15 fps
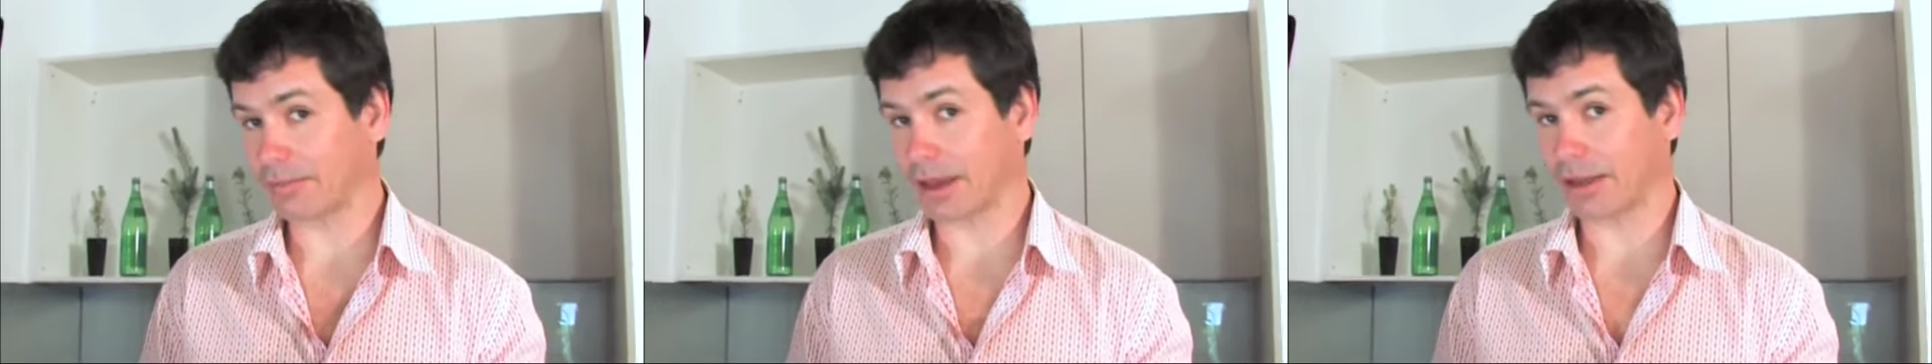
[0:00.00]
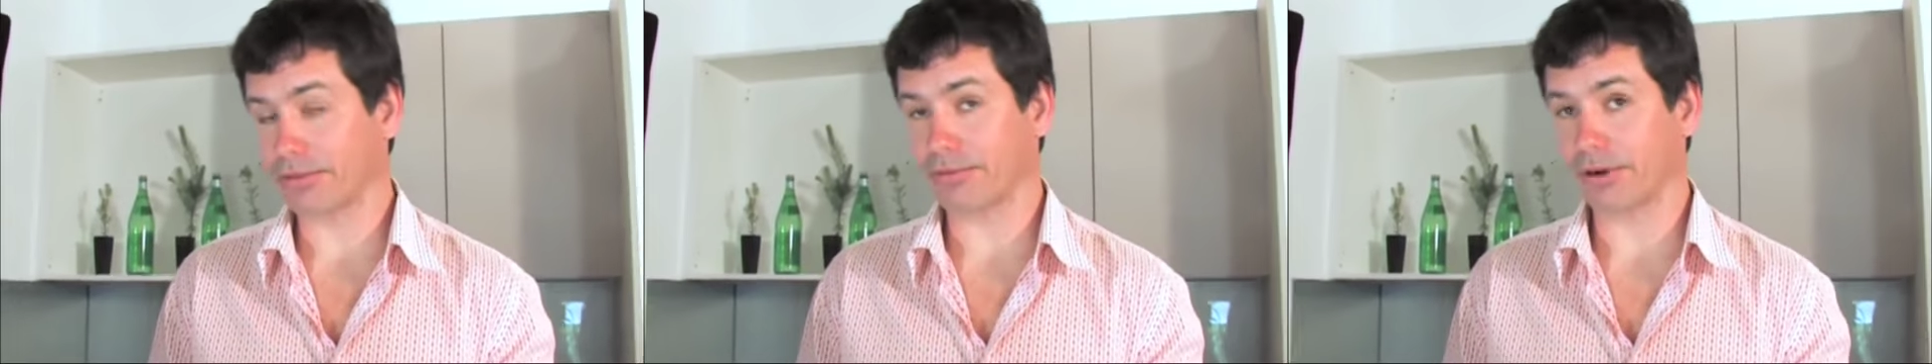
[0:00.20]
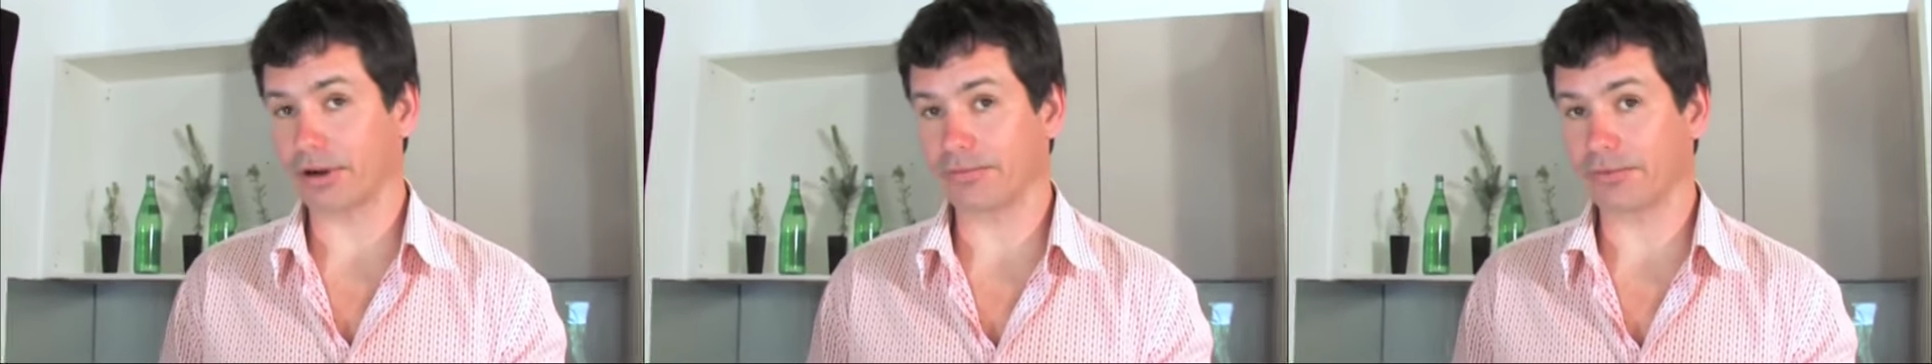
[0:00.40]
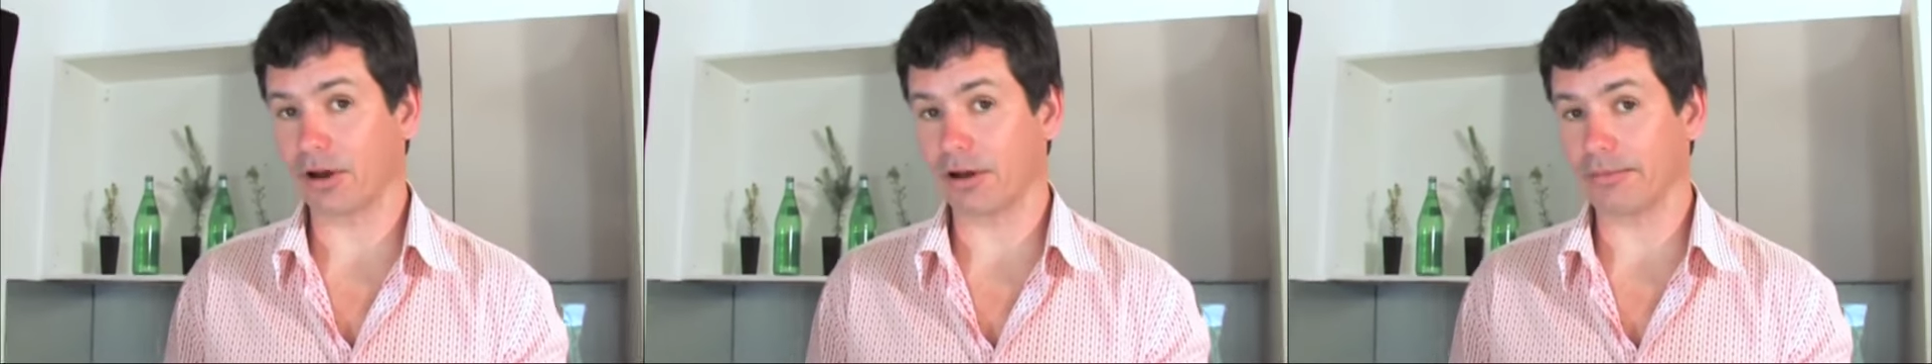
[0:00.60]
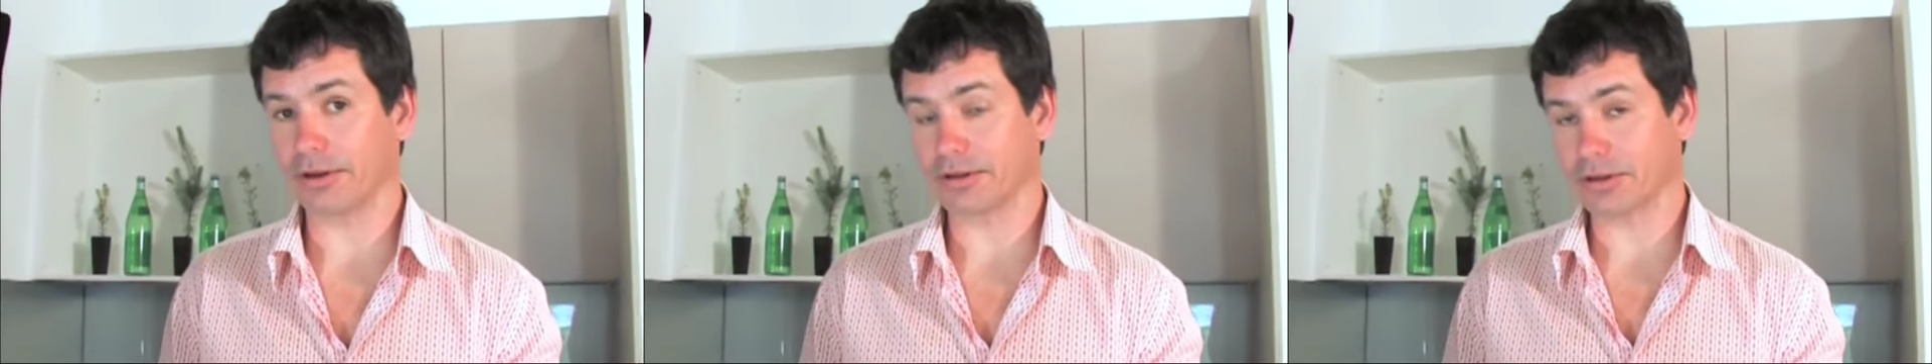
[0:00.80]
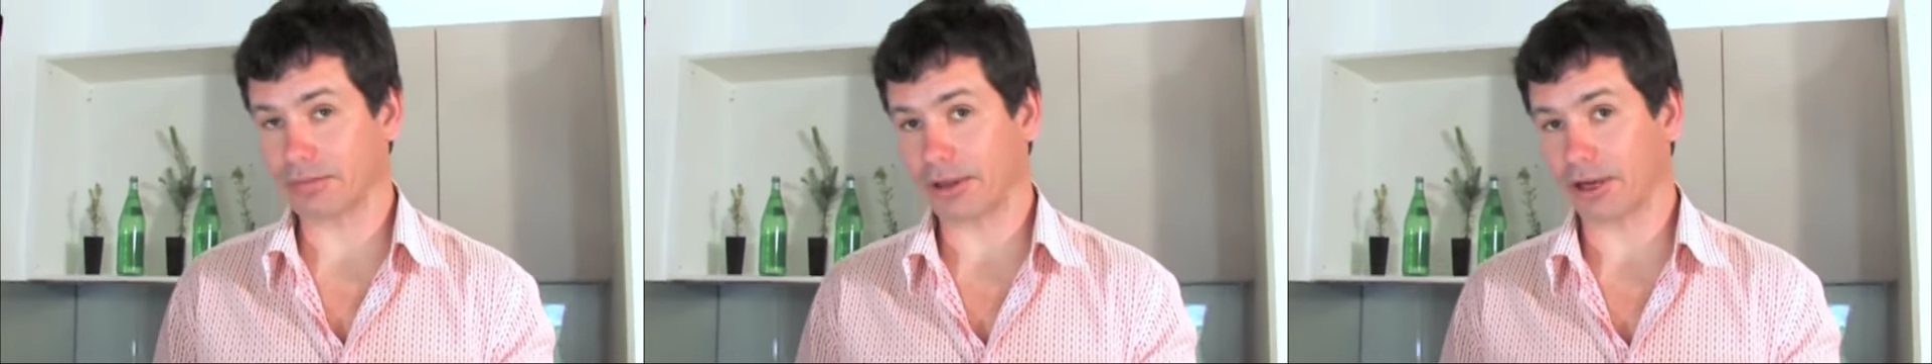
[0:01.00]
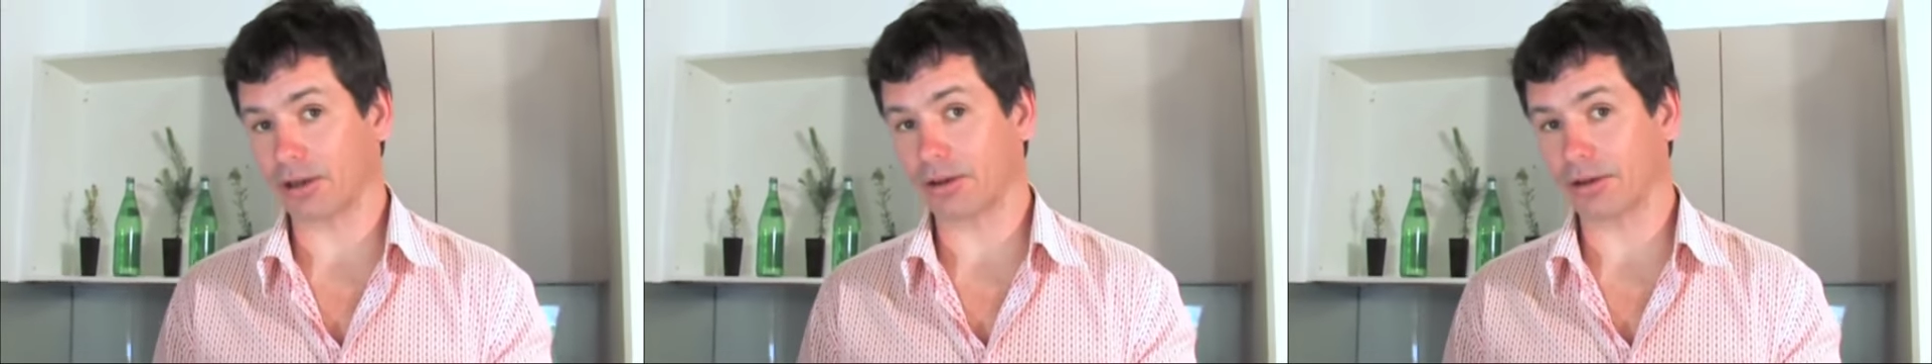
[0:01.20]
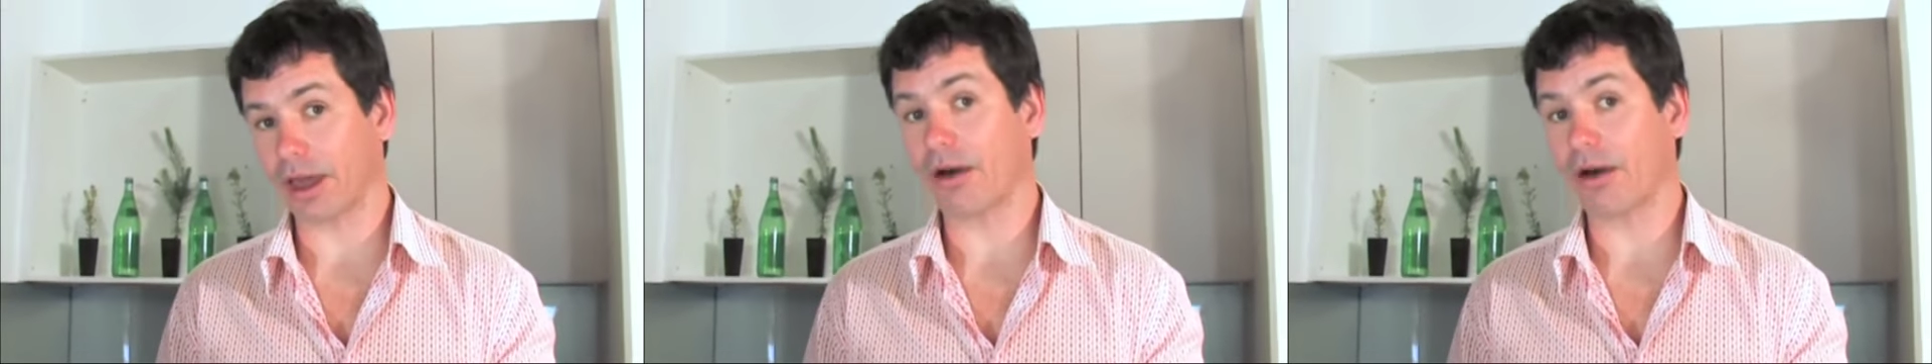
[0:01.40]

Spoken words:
about 3 to 5 minutes depending on